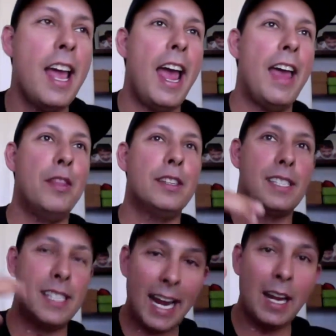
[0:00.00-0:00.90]
And the
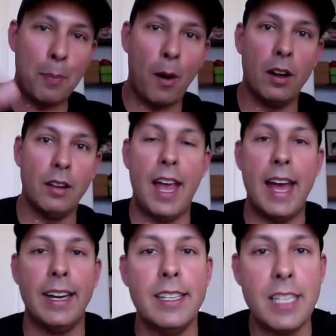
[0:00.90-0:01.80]
second part of
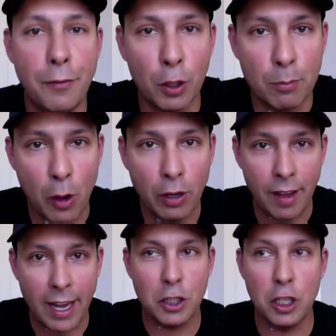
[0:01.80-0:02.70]
that is, if your
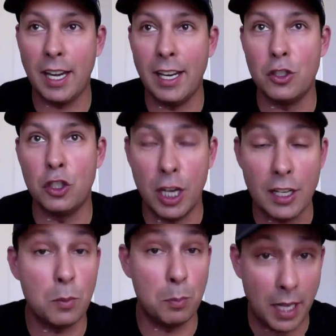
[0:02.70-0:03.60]
motivation is
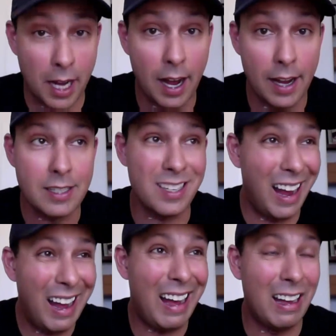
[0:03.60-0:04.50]
just because,
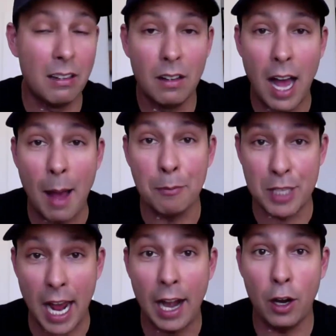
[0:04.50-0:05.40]
I'm
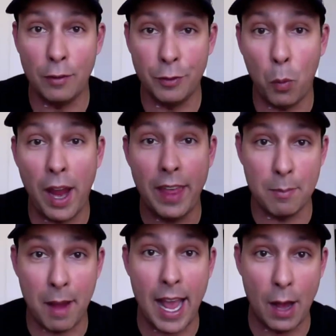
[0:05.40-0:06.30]
tired of the way
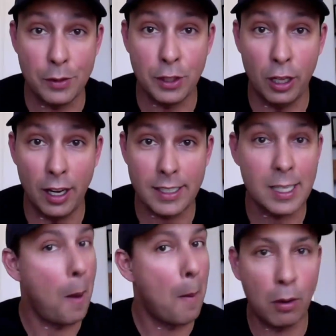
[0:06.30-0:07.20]
that my house
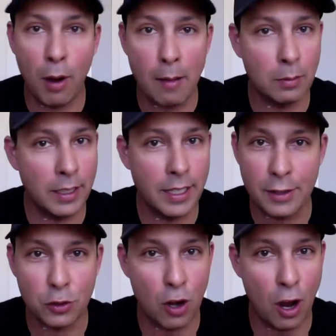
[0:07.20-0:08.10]
looks, probably
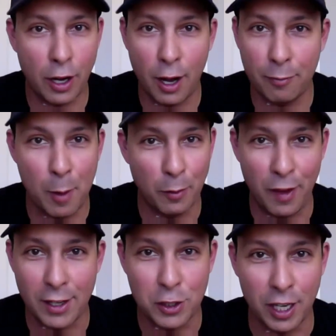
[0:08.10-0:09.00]
not strong enough
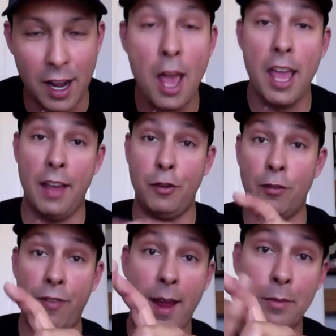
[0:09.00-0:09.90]
motivation. If your
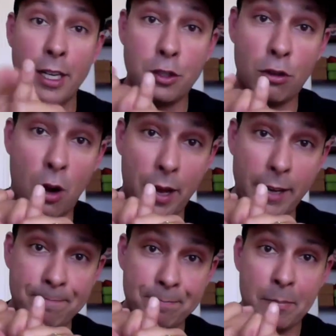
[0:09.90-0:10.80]
family is
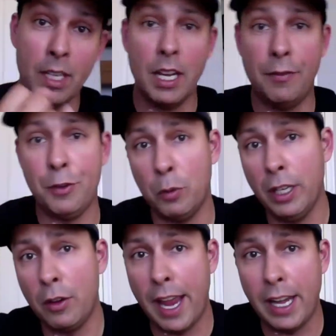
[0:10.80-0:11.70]
growing, if you're
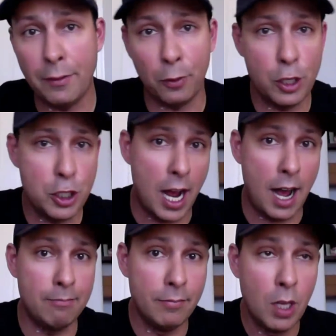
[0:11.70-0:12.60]
relocating for a job,
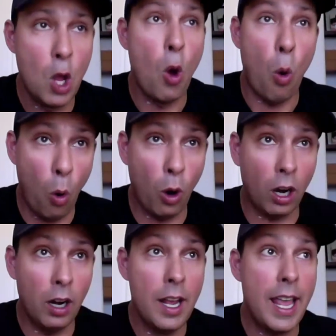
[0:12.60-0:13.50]

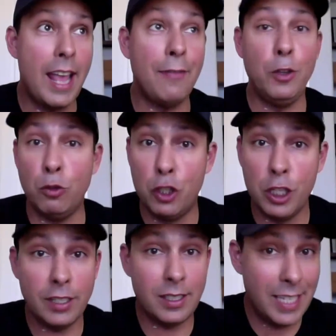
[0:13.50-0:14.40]
or if you
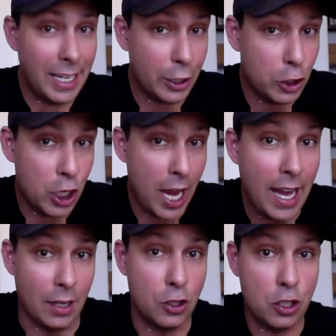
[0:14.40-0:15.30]
just need a
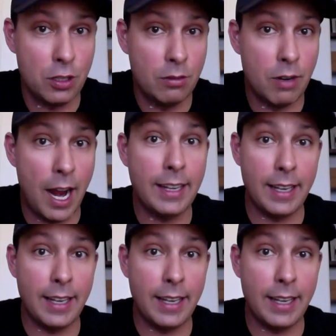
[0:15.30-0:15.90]
change, right?